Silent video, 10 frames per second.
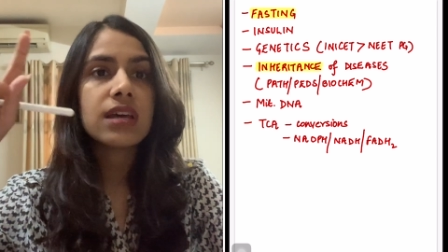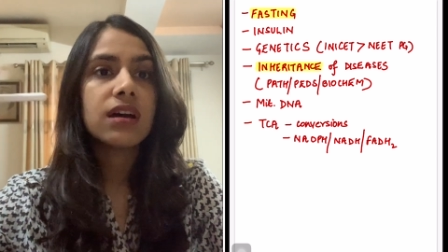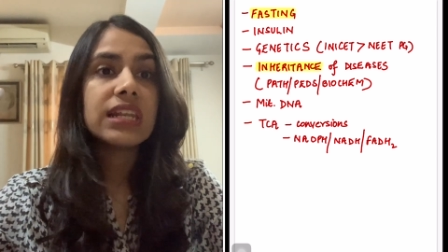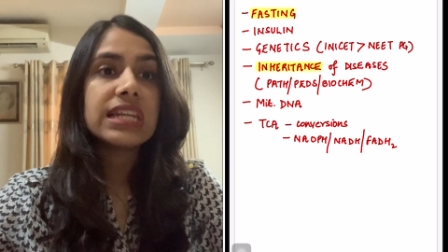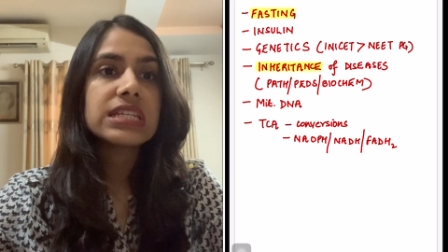
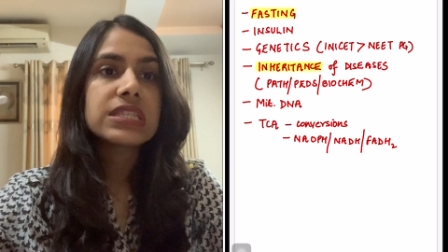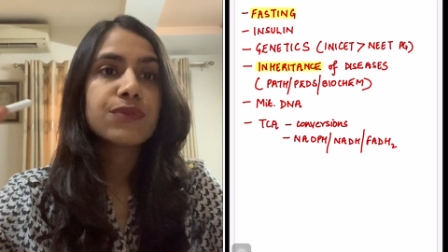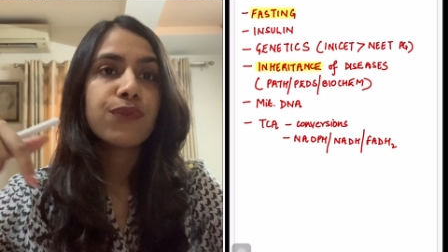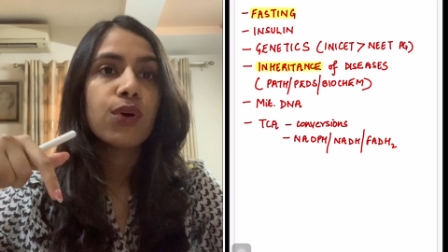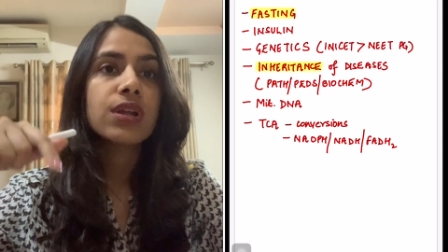a list
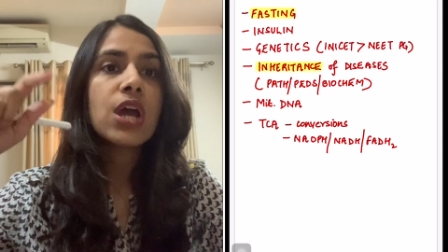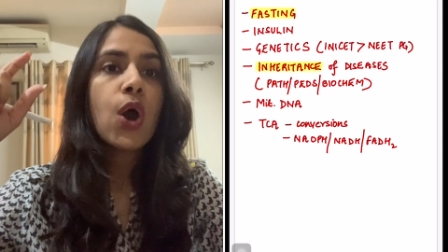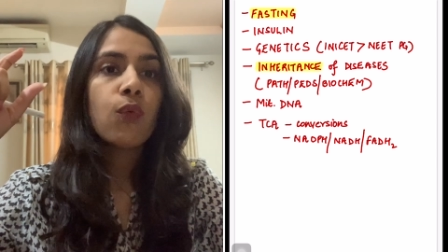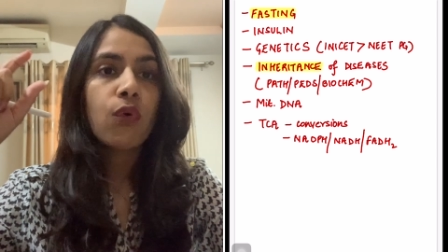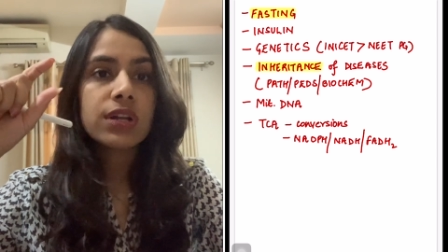for
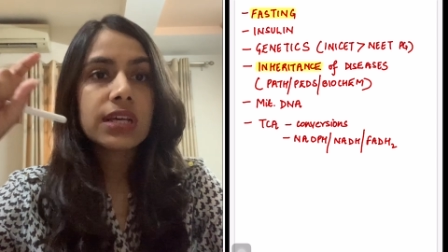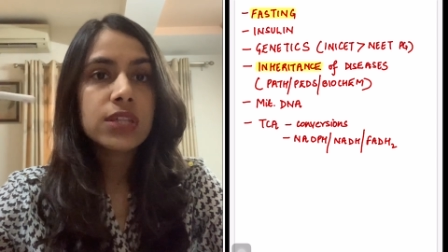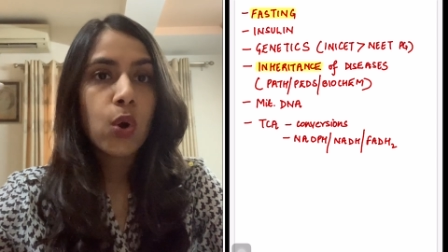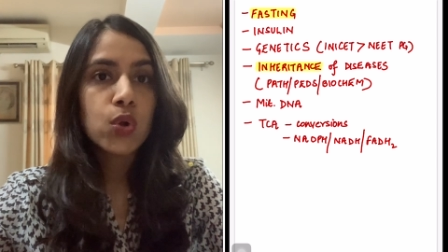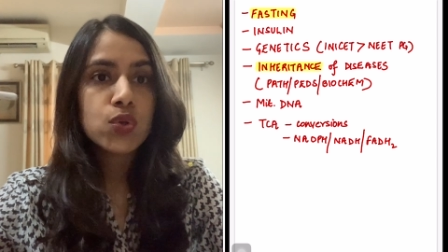what are the
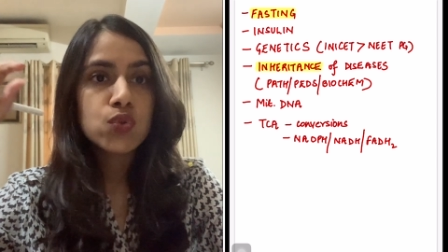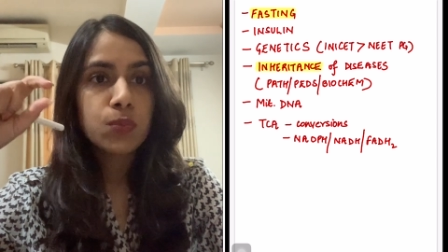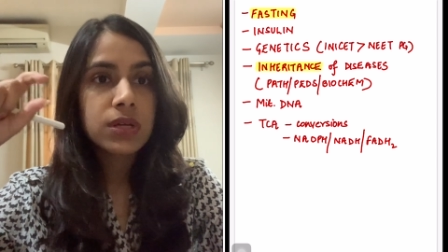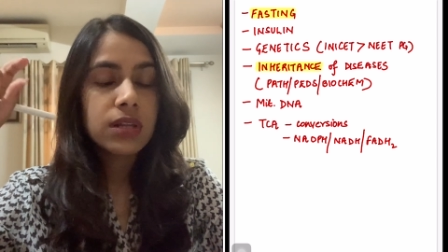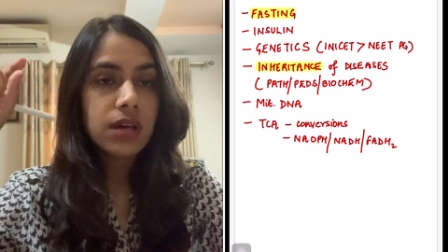
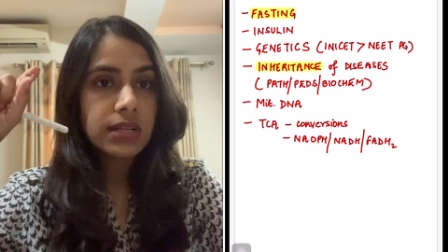autosomal